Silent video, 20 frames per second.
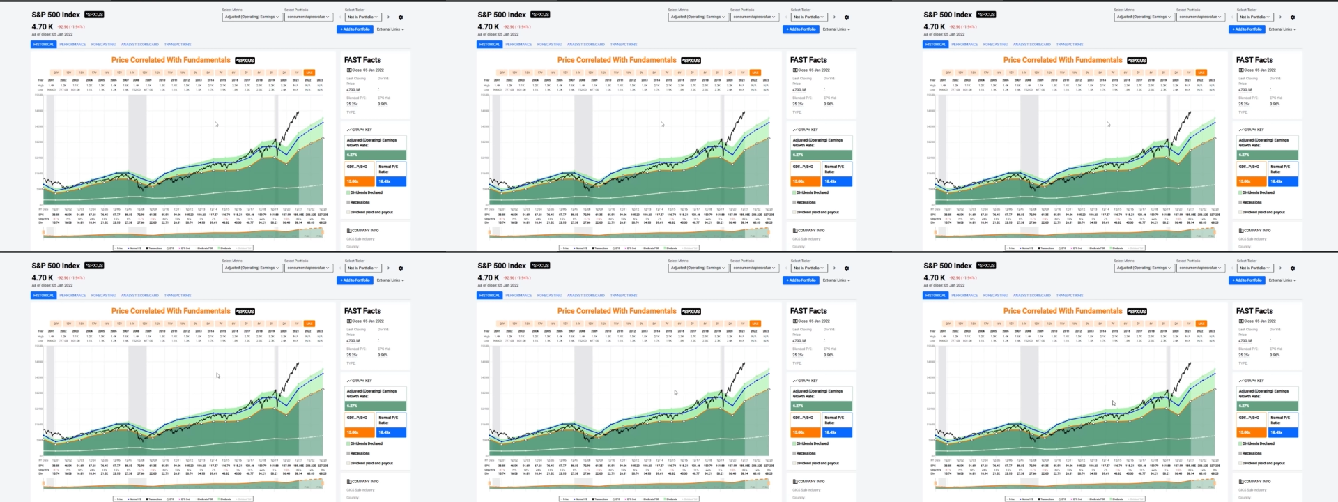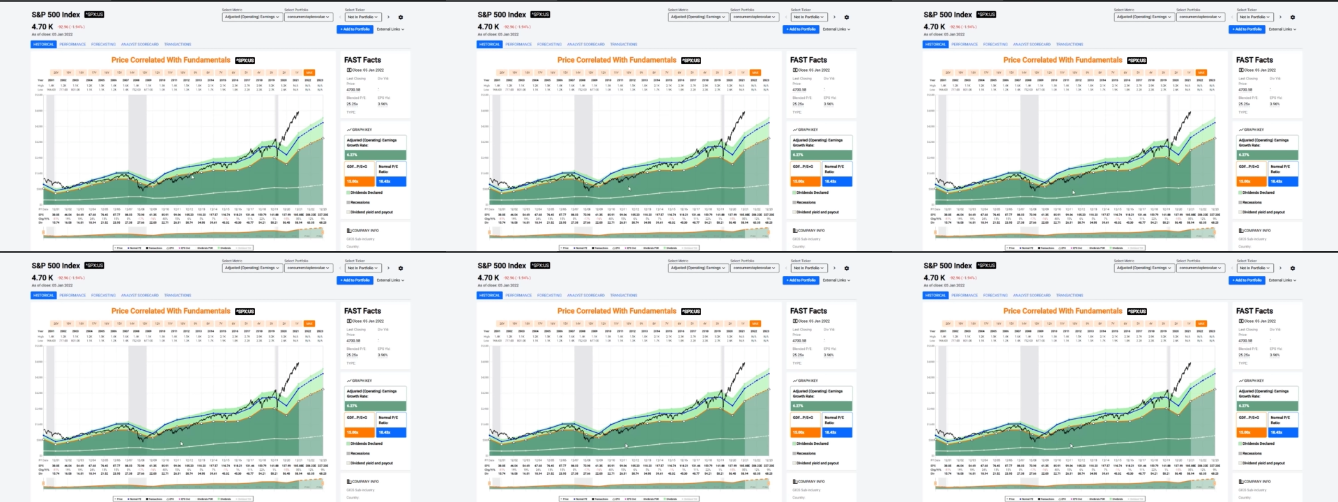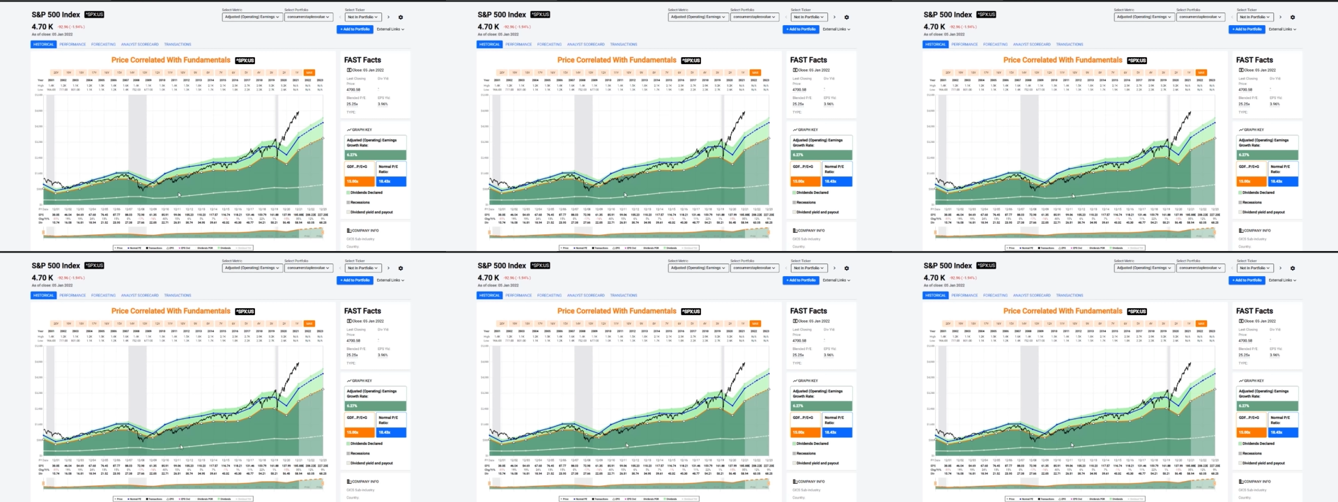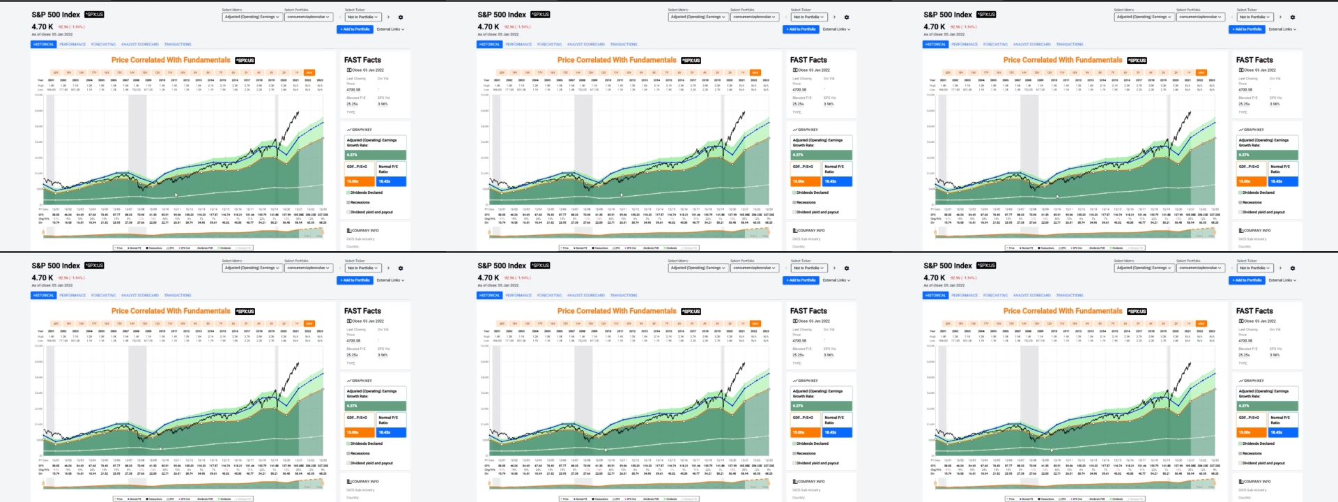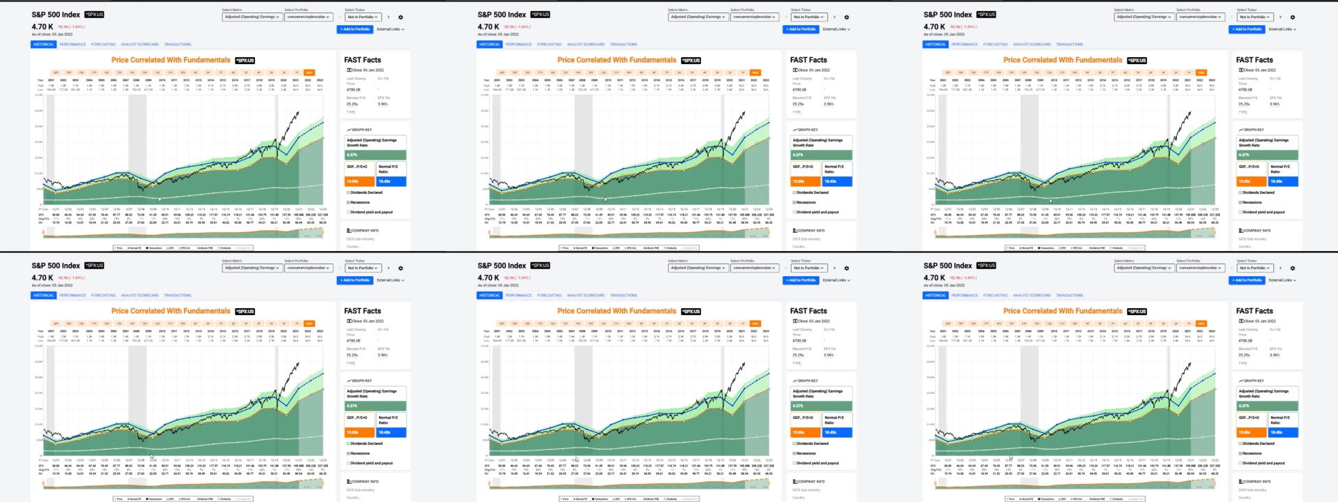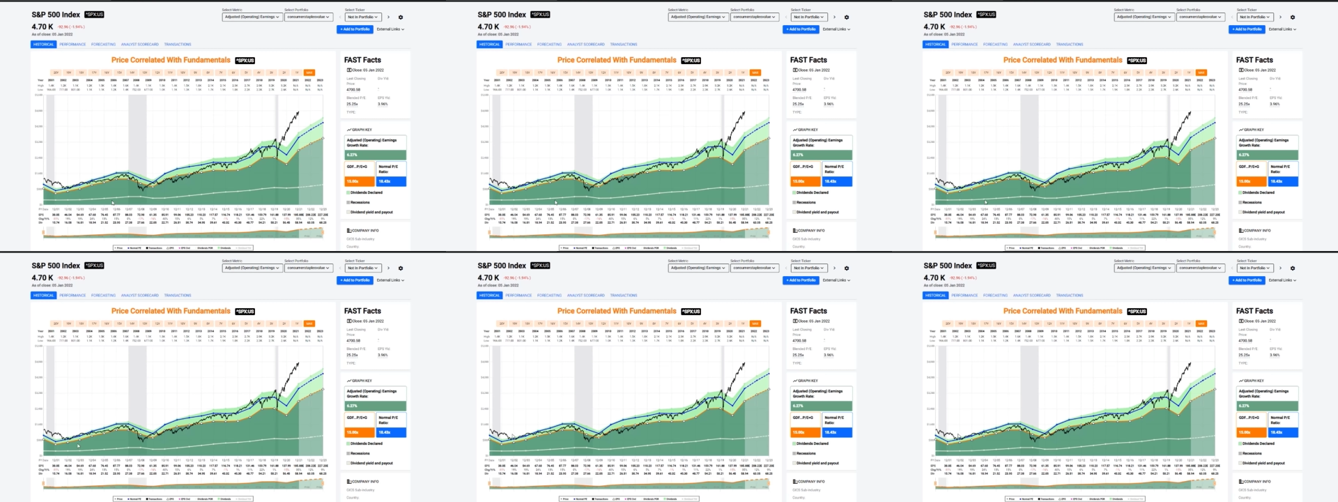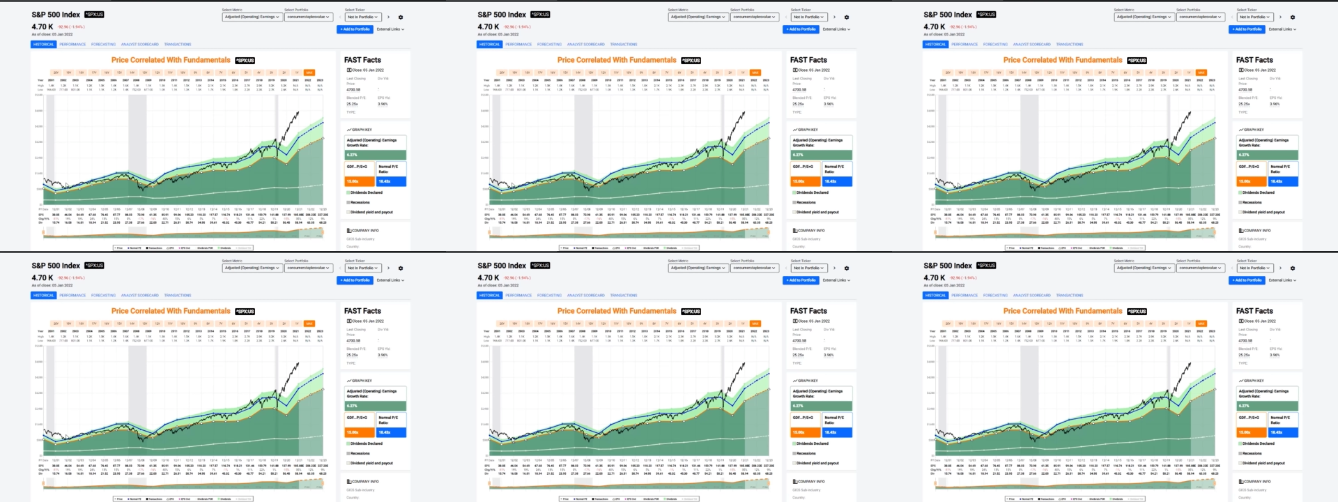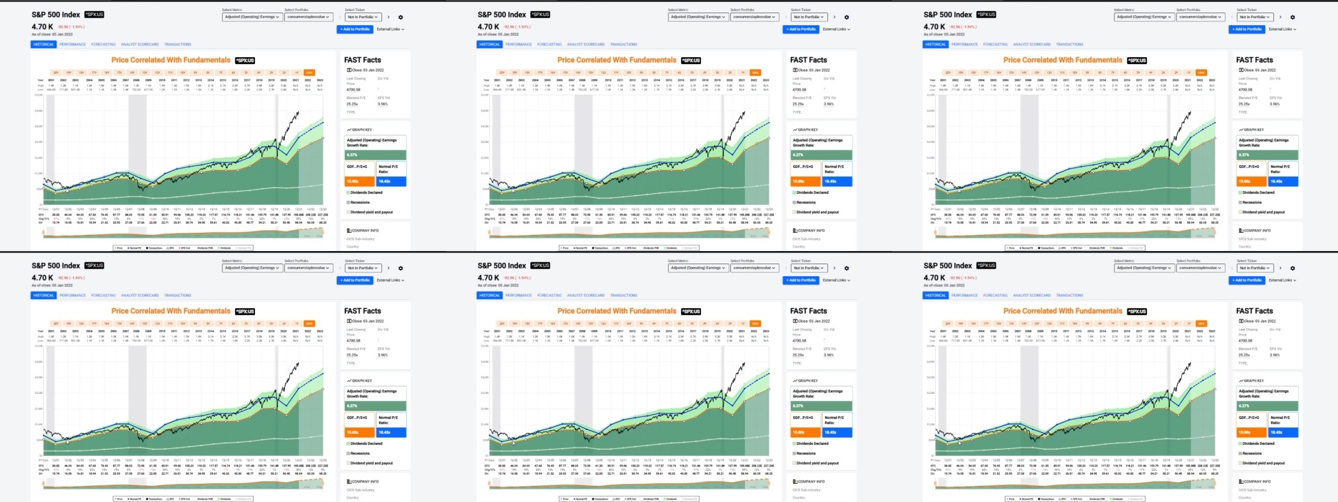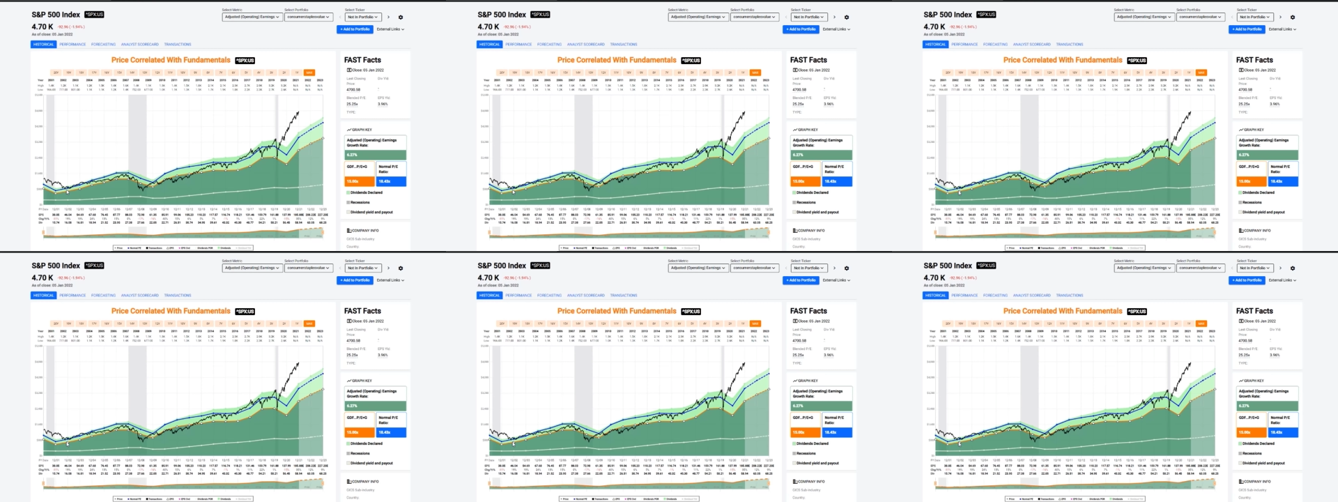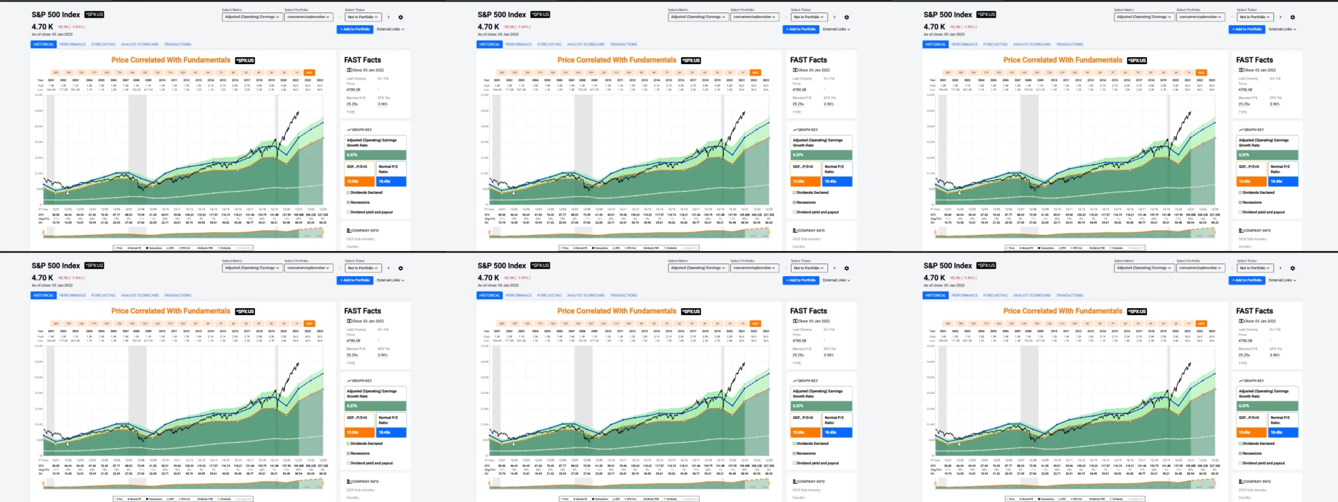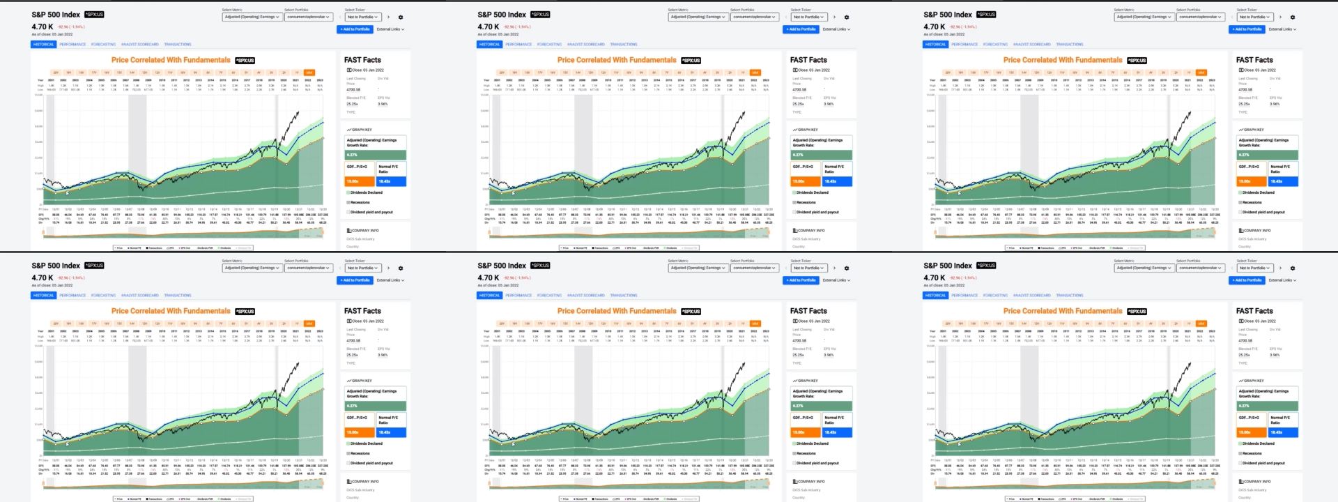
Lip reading: (no speaker visible)